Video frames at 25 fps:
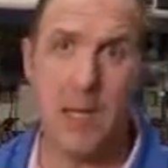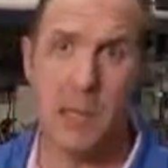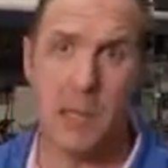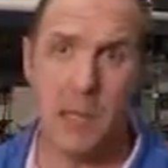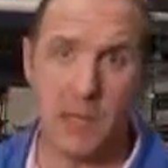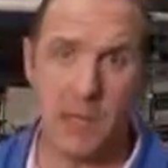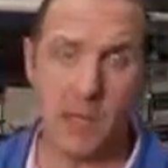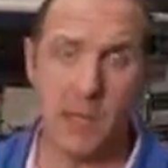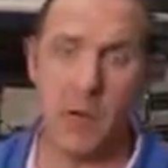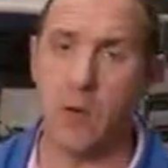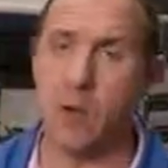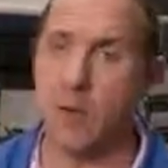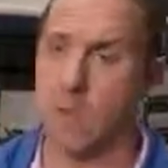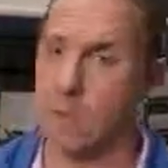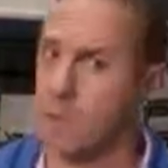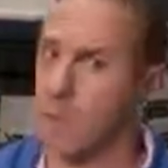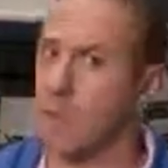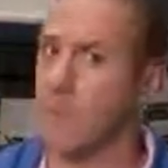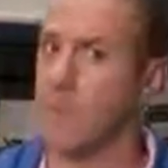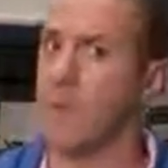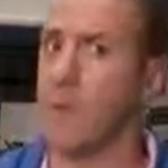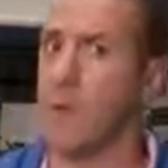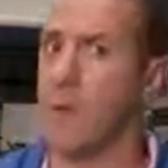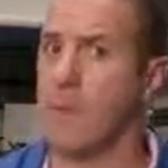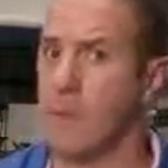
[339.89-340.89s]
because
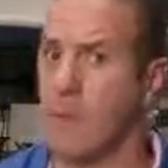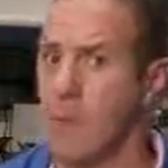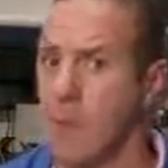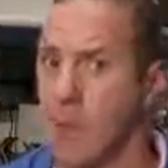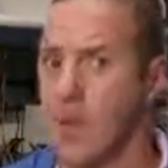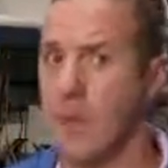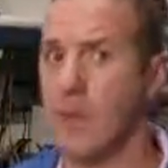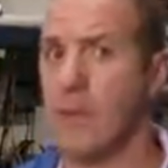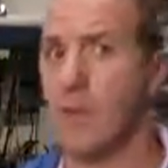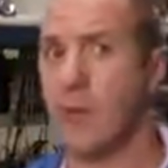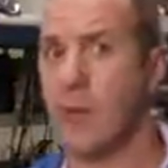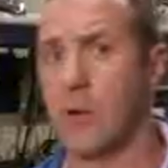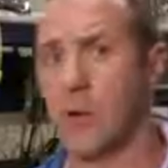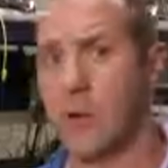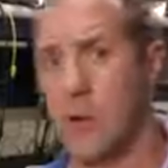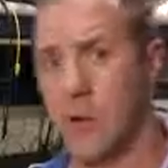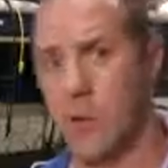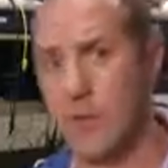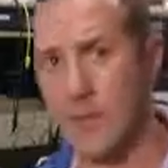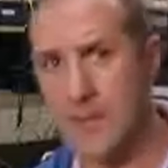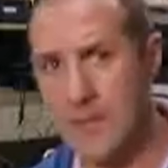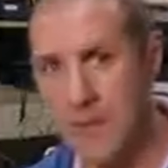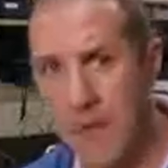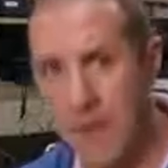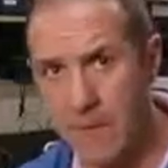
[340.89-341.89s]
of, number one, the
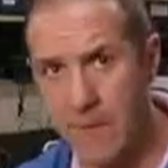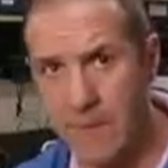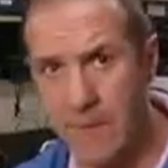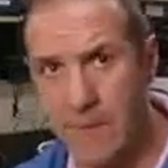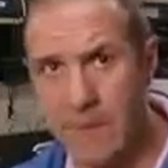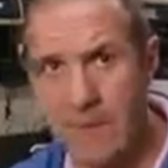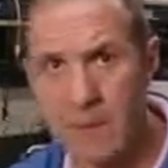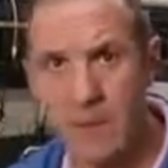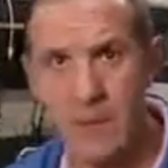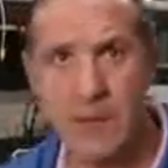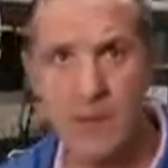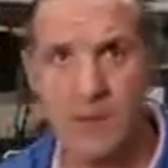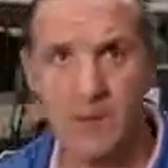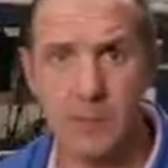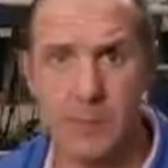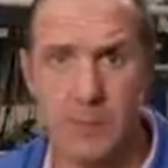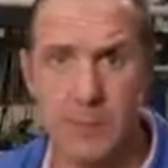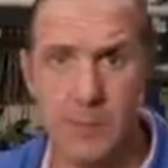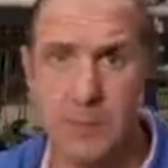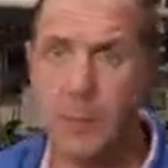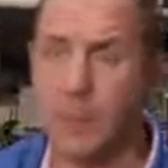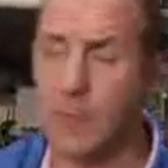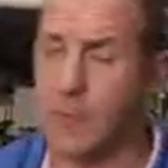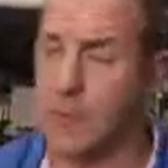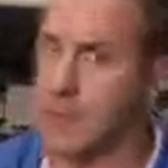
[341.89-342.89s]
cost savings, number
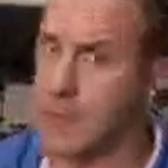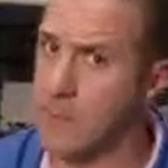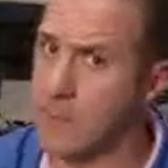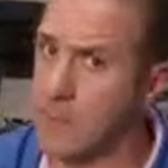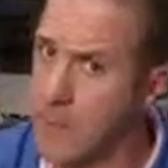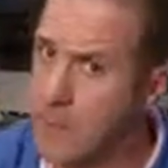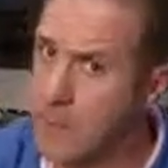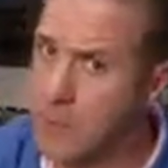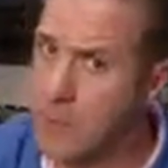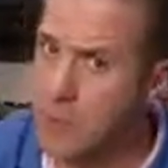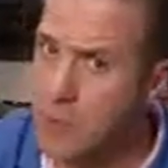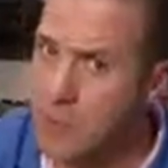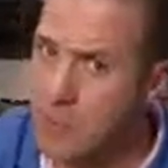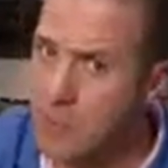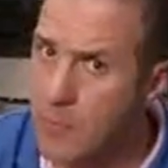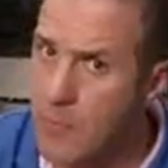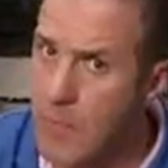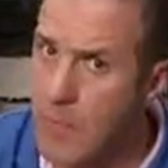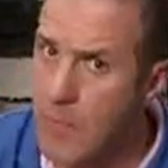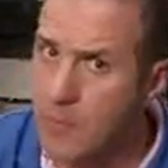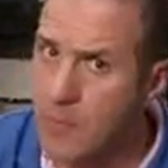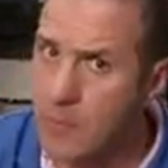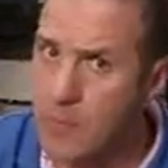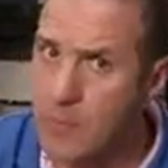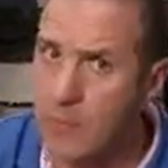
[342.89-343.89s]
two, the miniature
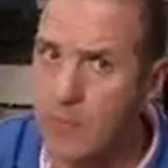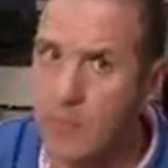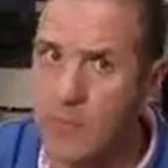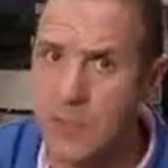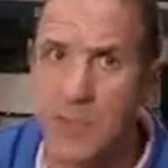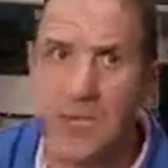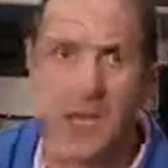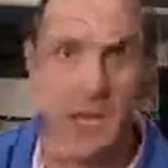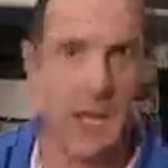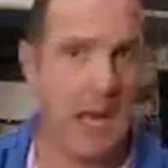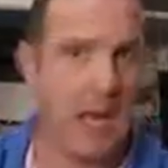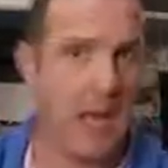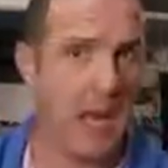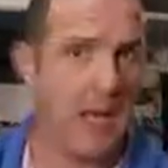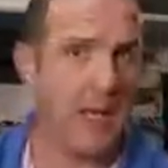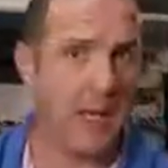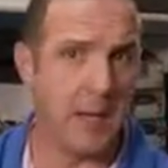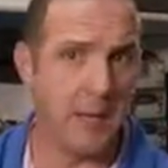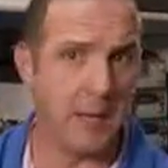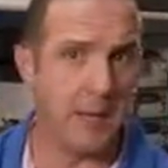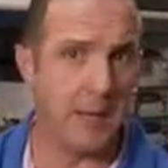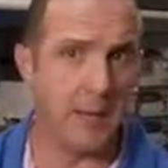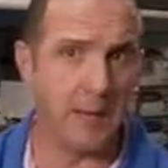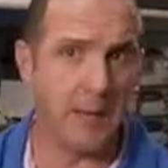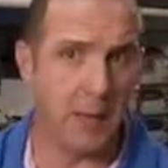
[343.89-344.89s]
packages, and
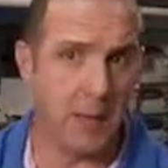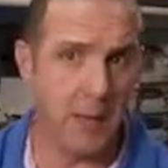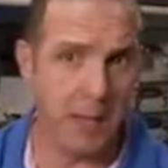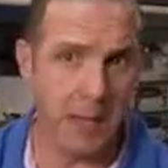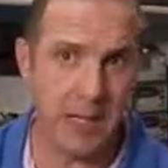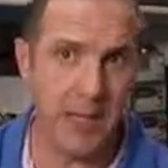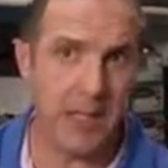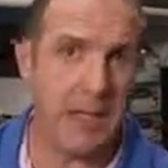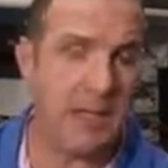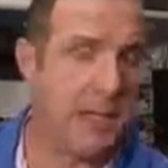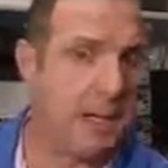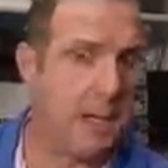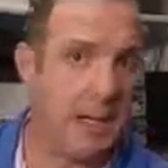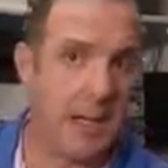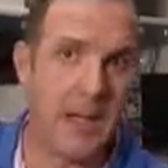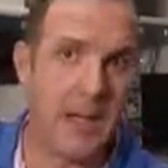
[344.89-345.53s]
number three,